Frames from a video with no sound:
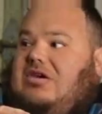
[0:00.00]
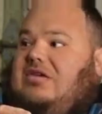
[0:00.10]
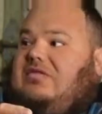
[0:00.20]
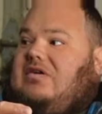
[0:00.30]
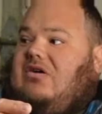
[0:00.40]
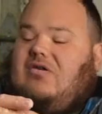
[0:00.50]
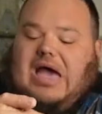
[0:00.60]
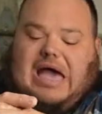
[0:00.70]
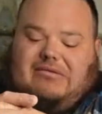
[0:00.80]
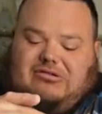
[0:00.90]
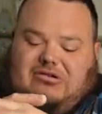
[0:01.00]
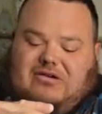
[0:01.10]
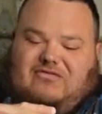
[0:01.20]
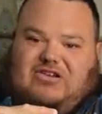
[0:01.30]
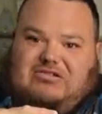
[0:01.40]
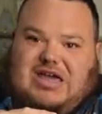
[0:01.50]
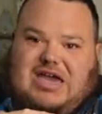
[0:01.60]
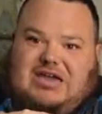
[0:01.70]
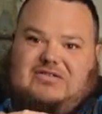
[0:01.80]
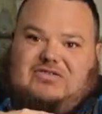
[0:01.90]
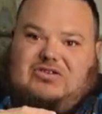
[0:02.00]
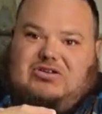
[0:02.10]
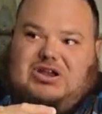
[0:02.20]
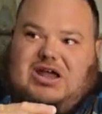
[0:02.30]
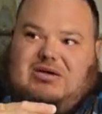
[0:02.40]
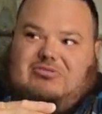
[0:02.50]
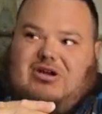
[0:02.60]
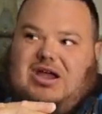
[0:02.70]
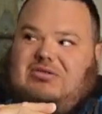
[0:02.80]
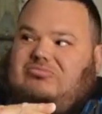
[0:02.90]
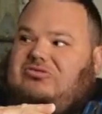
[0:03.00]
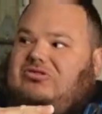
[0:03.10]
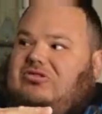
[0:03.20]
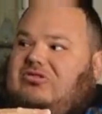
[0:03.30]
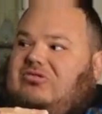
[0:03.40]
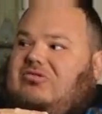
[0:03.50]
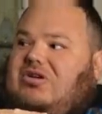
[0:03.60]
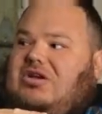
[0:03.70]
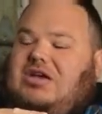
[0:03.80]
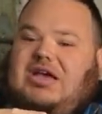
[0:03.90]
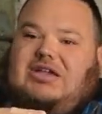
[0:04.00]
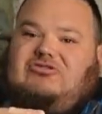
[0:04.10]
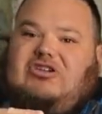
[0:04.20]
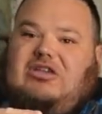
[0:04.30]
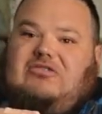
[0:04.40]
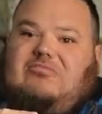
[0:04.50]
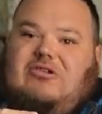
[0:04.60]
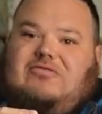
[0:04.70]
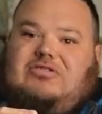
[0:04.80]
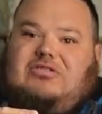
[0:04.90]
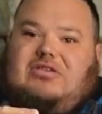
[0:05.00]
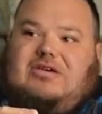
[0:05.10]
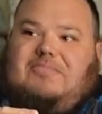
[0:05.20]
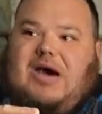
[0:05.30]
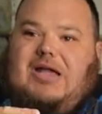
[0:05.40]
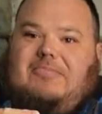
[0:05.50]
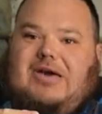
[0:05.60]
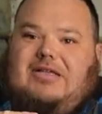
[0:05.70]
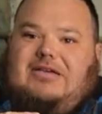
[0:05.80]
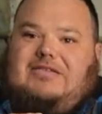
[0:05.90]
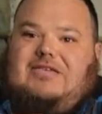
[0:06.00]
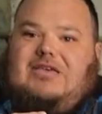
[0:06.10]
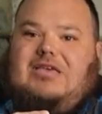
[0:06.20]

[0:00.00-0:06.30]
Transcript: So after a few days, you can add them and change them over to the pine pellets.